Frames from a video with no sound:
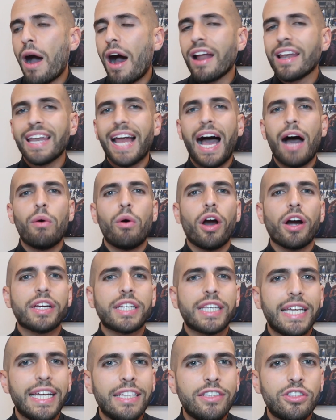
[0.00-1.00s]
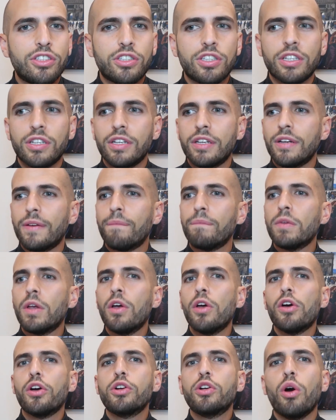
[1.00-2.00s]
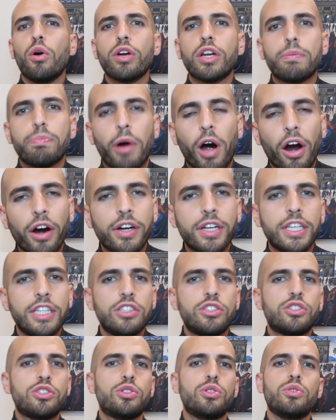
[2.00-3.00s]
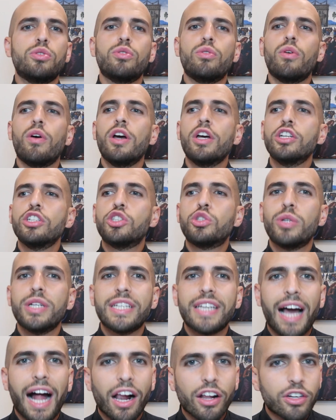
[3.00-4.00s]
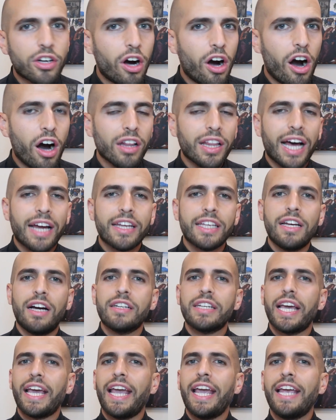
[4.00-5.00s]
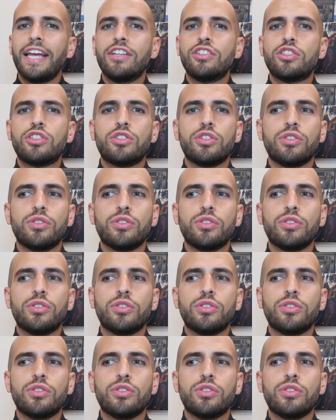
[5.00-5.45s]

allow our kids to go to parties, to drink alcohol at a young age,